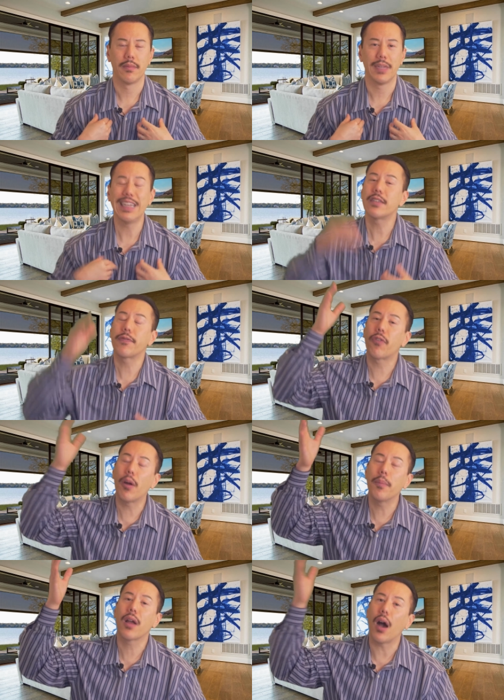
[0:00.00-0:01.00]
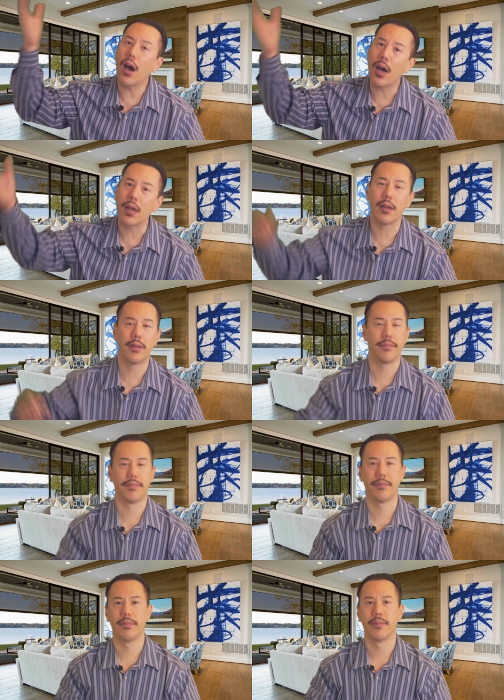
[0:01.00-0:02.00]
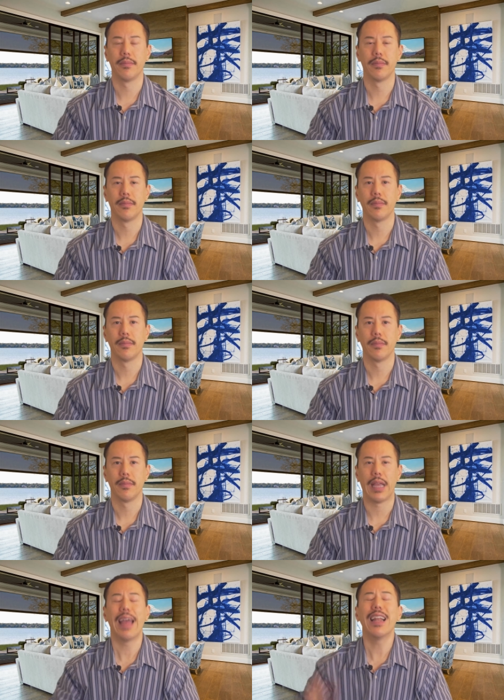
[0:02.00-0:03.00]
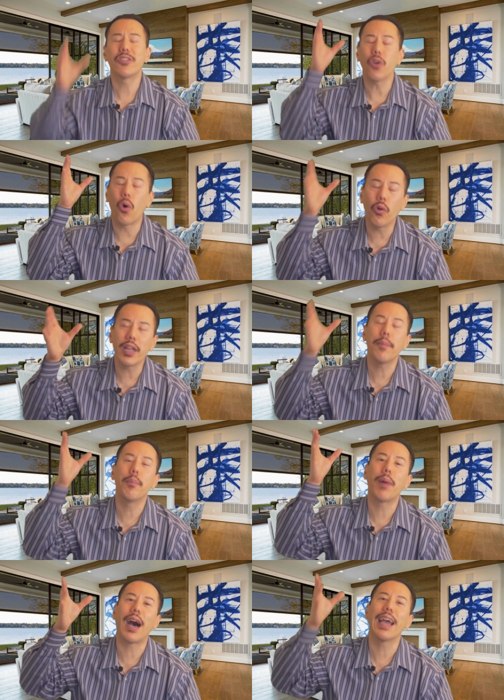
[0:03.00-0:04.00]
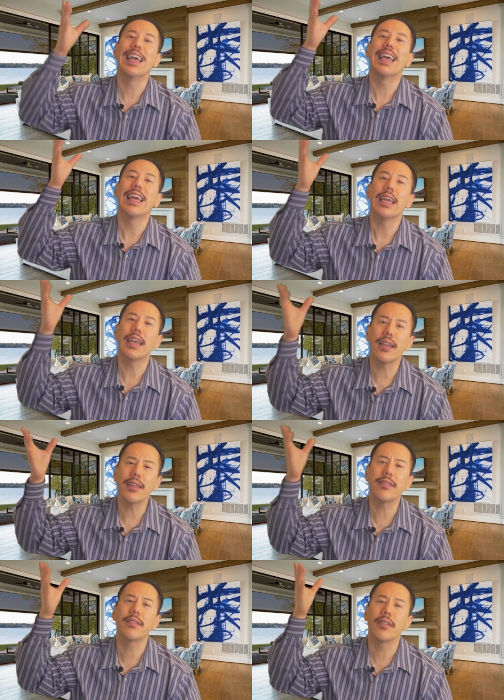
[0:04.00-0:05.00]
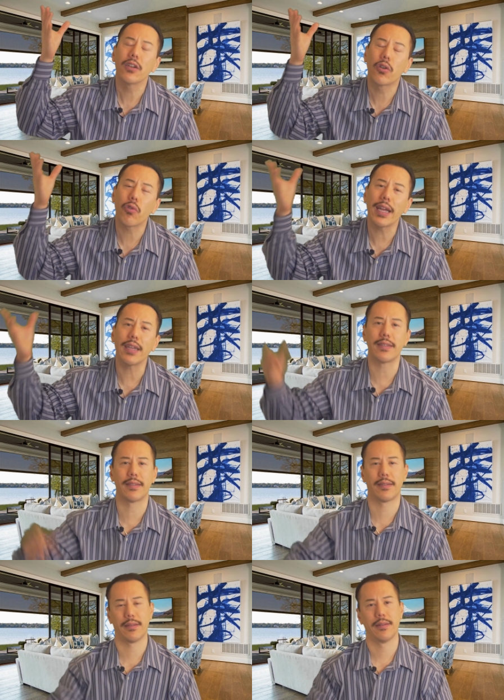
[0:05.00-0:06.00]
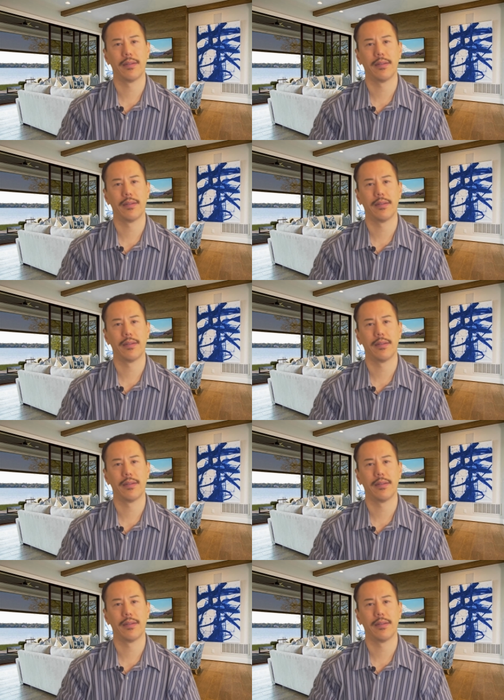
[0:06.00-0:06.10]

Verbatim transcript: is from God. And it's only by His grace.